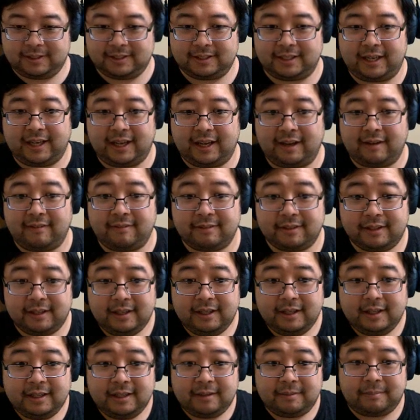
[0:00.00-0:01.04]
I have
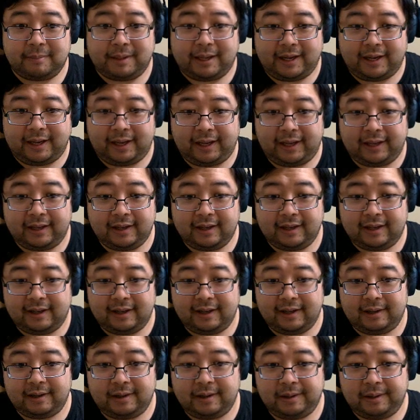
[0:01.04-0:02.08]

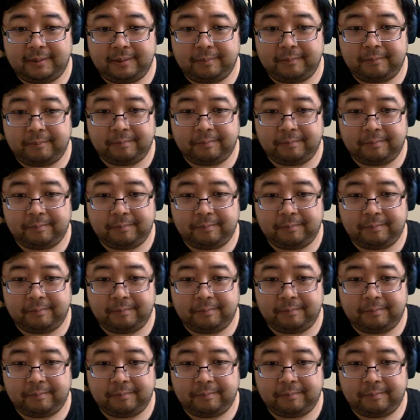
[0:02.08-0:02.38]
my